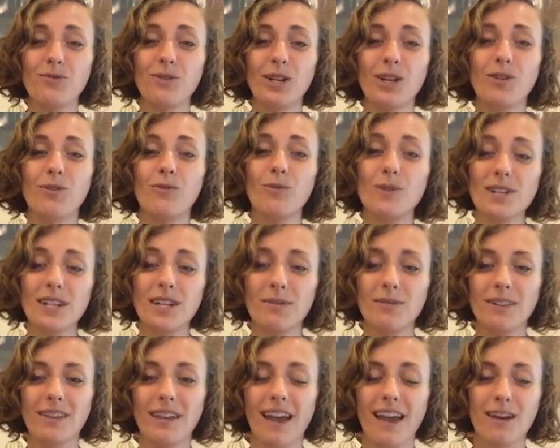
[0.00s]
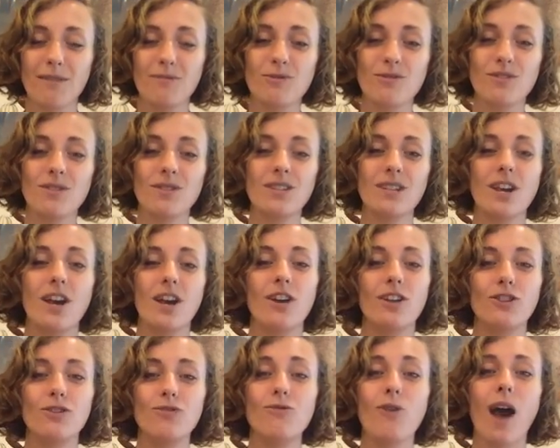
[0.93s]
When you're working with animals,
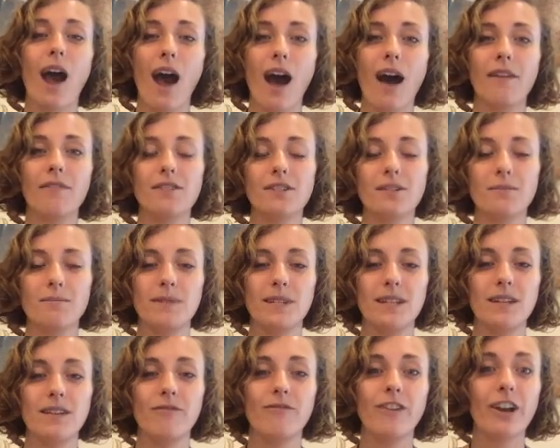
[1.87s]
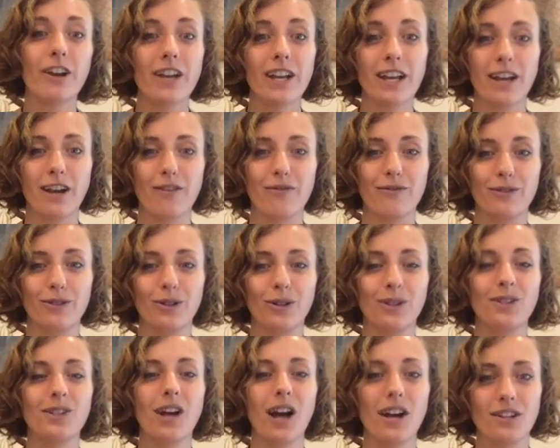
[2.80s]
you have to be very
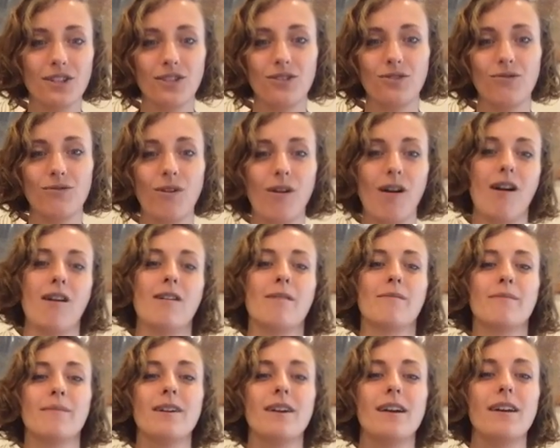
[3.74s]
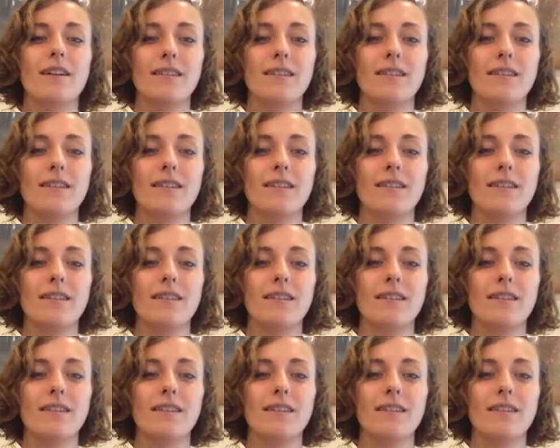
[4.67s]
careful not to harm